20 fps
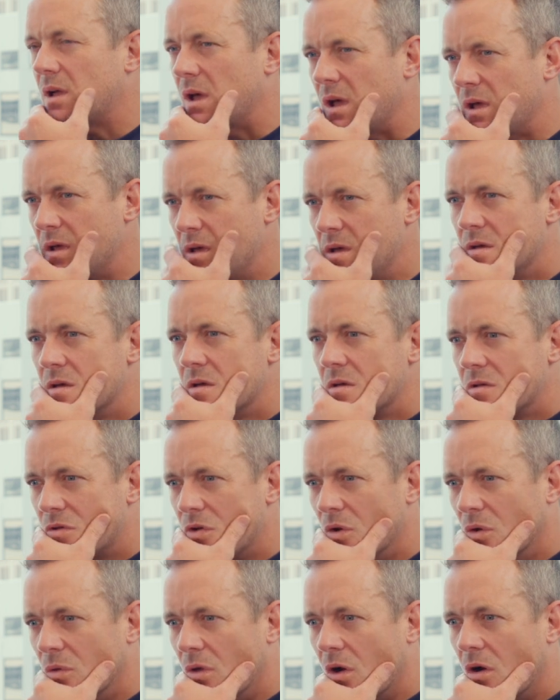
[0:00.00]
Okay.
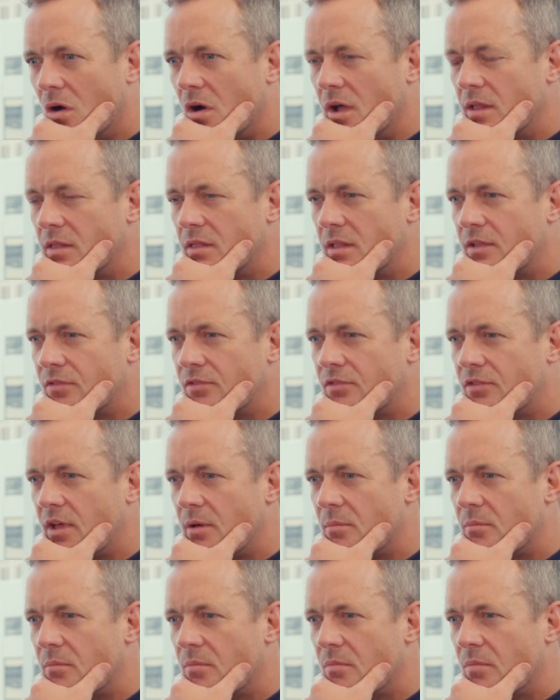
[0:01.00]
Cool. All right. Let's
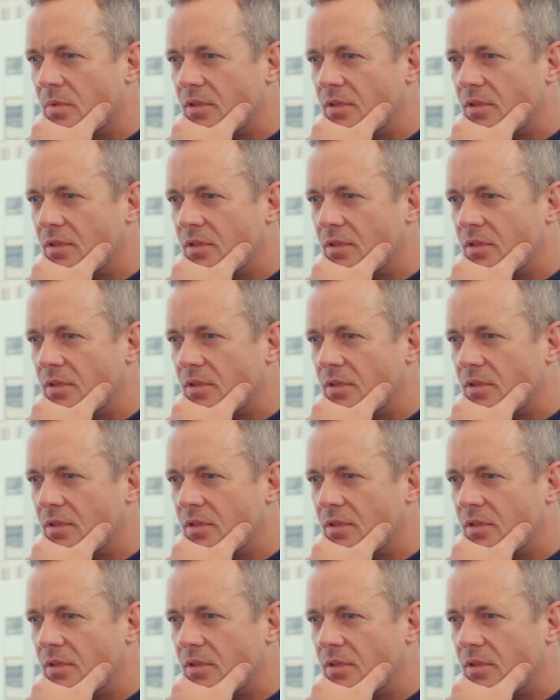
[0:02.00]
see.